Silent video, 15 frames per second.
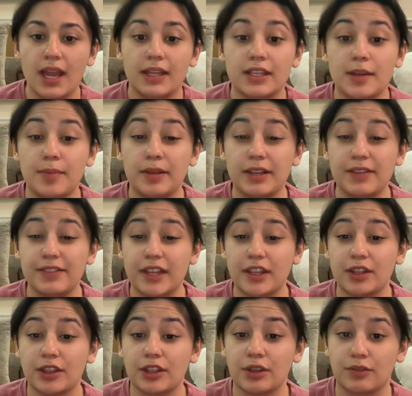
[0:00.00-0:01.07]
They believe that
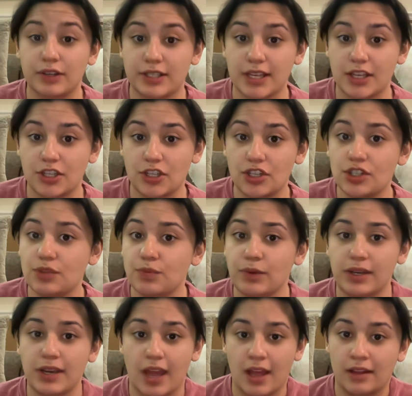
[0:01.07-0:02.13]
the recessions
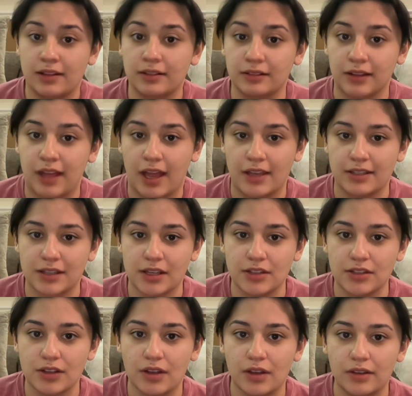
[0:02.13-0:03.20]
would not last as
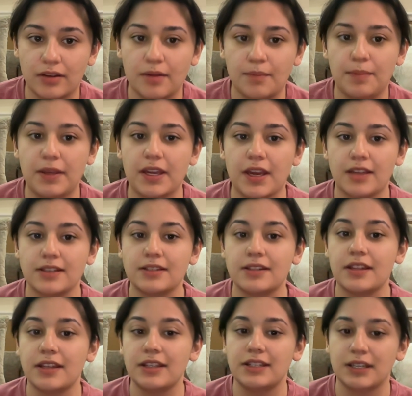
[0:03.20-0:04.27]
long because
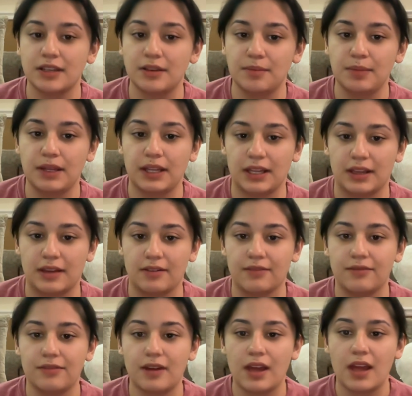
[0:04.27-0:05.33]
they did believe
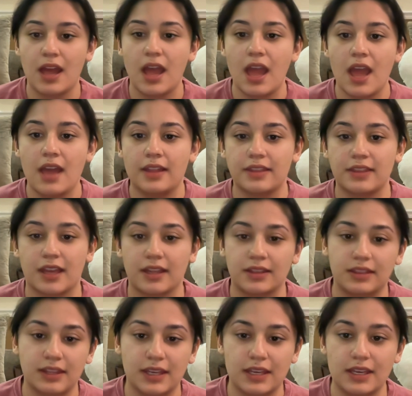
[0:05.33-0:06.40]
that
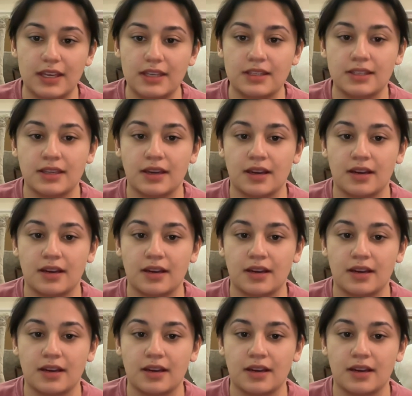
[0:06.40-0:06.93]
these